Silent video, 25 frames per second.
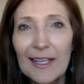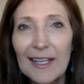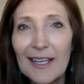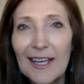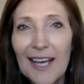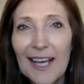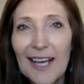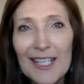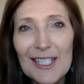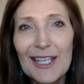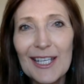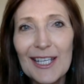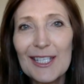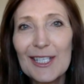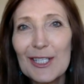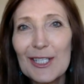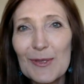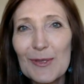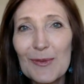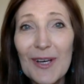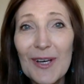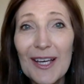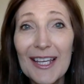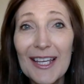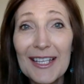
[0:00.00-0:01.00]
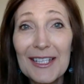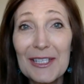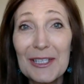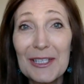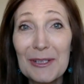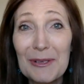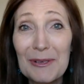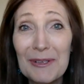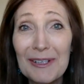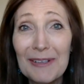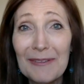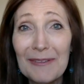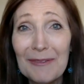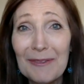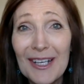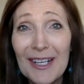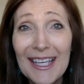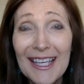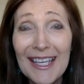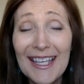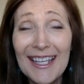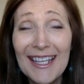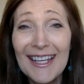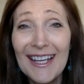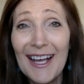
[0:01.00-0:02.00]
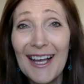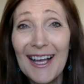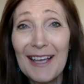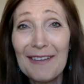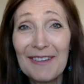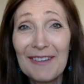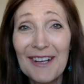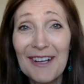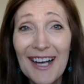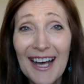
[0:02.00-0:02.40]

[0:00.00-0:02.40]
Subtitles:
gosh, I just want to do it when I've